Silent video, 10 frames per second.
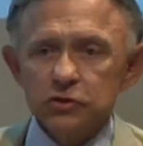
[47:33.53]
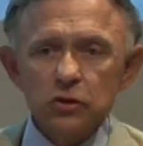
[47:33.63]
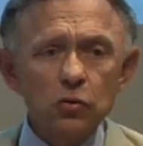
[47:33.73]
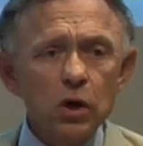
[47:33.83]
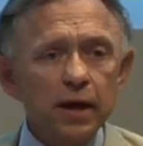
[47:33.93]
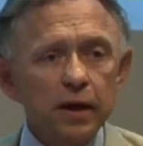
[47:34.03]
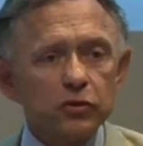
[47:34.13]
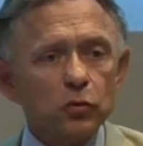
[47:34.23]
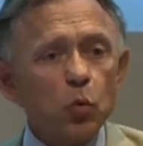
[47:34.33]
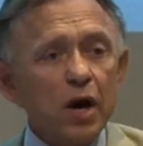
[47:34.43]
So
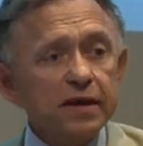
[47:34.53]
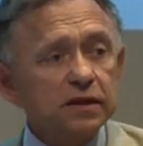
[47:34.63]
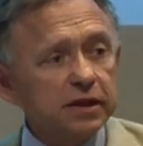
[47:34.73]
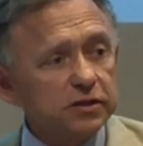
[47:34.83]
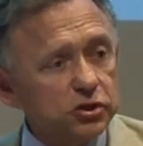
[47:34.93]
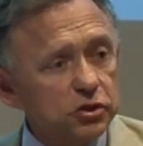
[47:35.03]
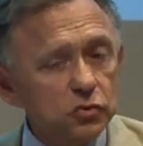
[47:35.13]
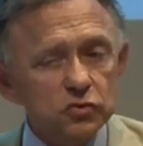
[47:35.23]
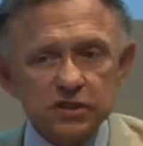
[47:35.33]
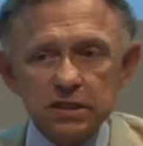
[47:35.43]
the way that it's
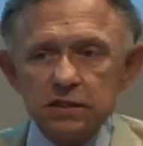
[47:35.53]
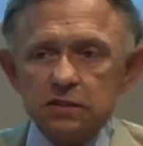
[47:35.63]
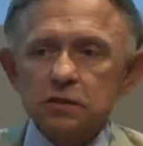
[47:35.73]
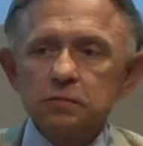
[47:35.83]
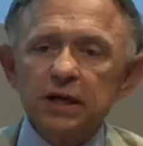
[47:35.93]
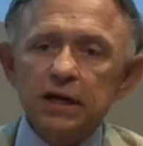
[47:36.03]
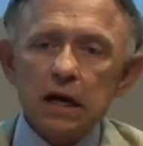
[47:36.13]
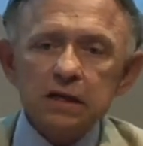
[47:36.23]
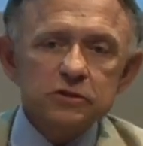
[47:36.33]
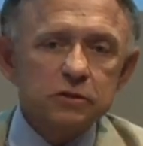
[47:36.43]
used needs to be
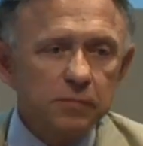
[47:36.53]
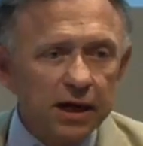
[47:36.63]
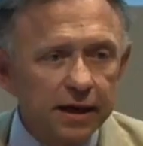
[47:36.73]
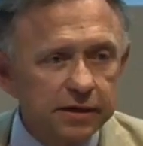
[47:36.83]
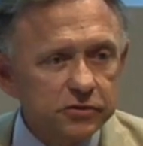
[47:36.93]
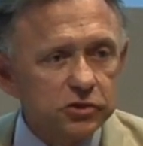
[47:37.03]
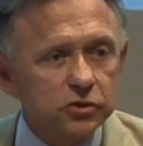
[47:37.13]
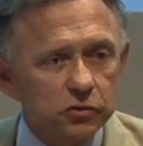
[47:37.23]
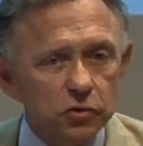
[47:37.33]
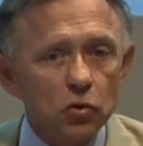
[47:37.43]
customized
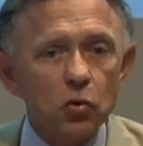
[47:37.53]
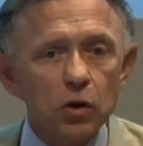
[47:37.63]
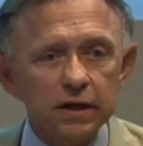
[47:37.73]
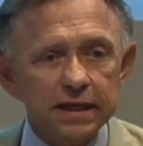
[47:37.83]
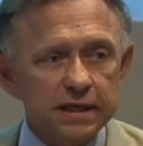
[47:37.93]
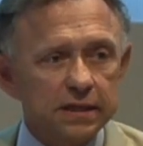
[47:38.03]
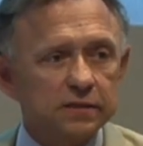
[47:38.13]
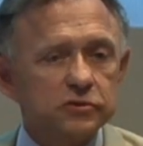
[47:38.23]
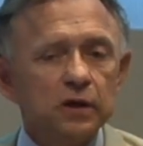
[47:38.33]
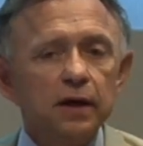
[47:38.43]
to your
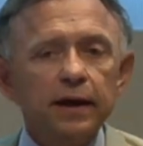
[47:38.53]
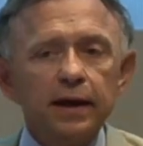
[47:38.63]
needs